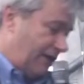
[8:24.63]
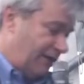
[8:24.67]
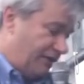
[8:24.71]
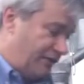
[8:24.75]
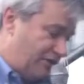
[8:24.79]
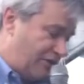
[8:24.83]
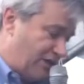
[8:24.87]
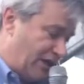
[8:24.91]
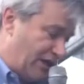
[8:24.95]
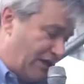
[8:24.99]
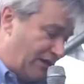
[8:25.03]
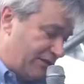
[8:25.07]

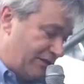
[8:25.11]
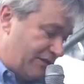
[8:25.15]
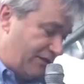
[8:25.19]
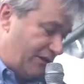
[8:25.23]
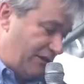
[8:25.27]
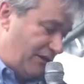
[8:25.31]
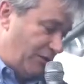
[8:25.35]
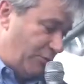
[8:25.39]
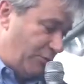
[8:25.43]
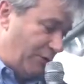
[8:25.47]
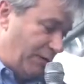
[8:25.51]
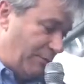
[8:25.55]
to charge
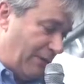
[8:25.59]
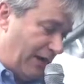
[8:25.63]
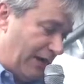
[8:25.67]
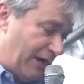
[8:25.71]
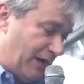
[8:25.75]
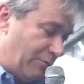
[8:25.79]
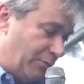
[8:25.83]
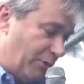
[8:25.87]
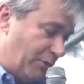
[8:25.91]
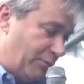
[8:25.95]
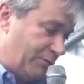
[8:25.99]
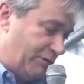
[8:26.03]
the UE
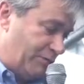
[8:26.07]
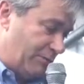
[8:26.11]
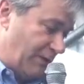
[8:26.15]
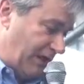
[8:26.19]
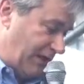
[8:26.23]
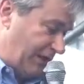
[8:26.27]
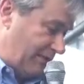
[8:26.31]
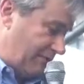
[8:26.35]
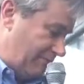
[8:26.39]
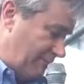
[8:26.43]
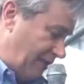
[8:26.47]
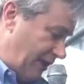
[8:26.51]
Megaboom as
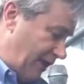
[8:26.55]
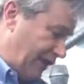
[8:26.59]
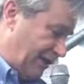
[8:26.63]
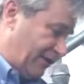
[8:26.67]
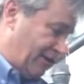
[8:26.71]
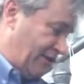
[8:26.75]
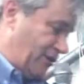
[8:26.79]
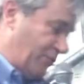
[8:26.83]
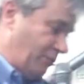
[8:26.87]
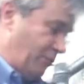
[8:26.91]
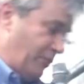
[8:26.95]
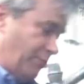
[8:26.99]
well, like
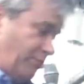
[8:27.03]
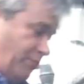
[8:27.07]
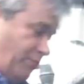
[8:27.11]
the UE